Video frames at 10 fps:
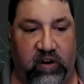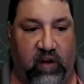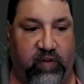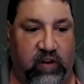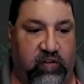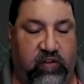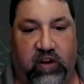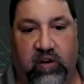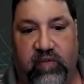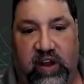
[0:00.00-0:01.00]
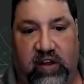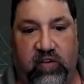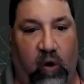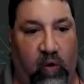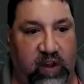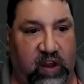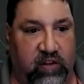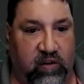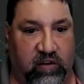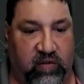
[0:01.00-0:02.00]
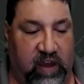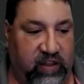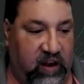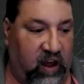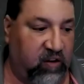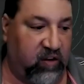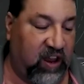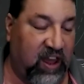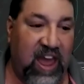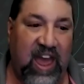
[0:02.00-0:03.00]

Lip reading: up under secure means, only under its methodology.